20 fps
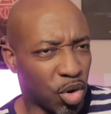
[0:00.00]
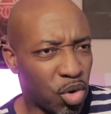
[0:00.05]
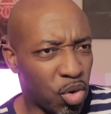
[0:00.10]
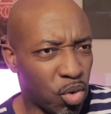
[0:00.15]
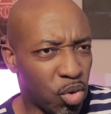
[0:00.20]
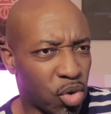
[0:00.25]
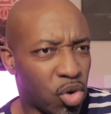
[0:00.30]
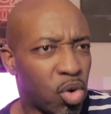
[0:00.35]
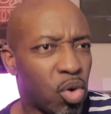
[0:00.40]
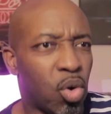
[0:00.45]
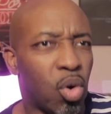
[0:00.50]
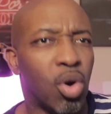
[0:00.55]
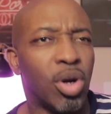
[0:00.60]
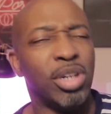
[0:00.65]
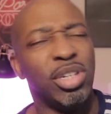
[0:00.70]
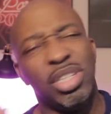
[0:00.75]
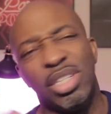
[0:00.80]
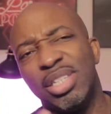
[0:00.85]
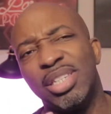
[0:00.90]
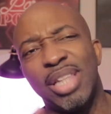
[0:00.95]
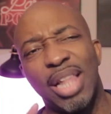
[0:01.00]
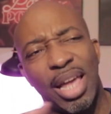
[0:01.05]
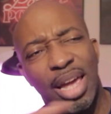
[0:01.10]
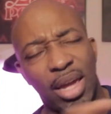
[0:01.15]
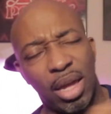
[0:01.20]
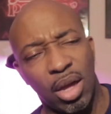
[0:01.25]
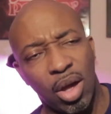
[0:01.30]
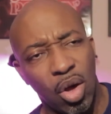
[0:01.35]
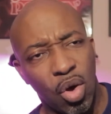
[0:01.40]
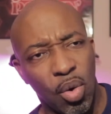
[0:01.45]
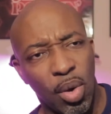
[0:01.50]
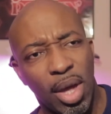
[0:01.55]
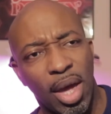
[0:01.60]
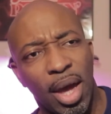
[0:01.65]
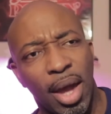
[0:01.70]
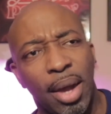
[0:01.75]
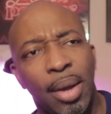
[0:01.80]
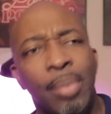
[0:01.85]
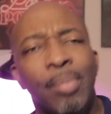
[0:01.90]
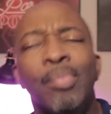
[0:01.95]
cool or just like,
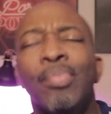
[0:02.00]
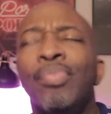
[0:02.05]
okay.